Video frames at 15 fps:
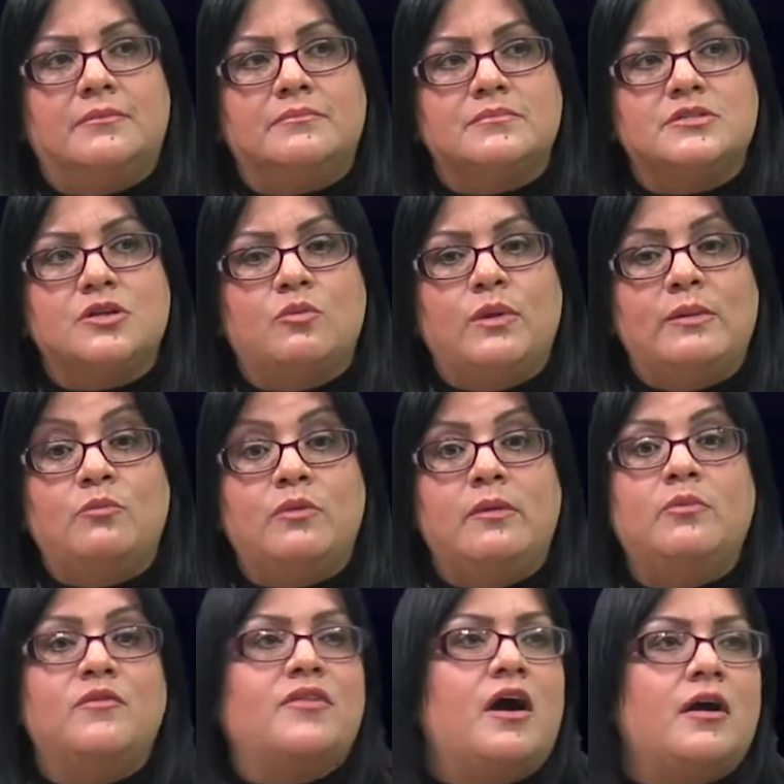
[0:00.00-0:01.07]
So we
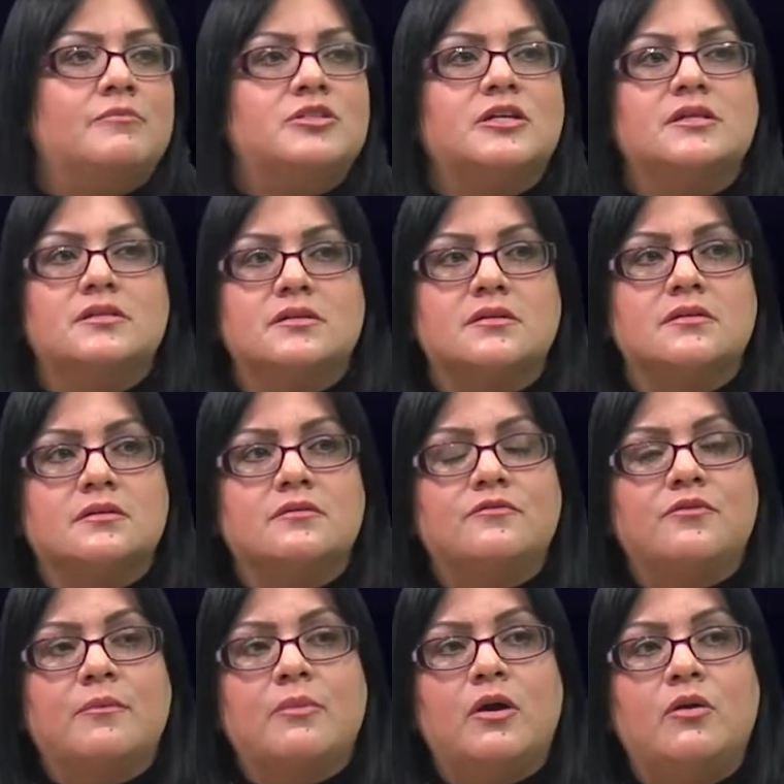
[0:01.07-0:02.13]
removed the object
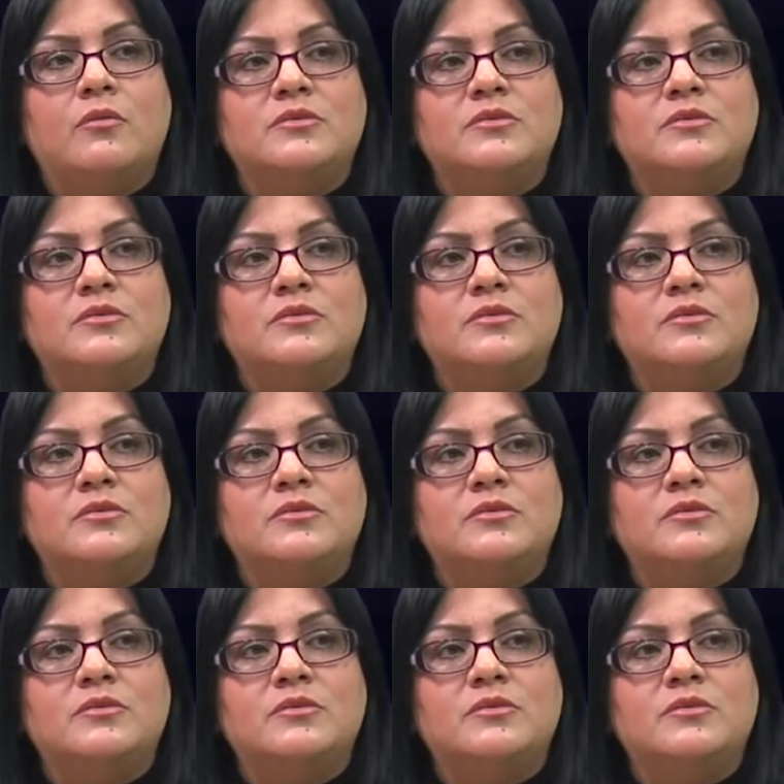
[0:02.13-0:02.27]
from the home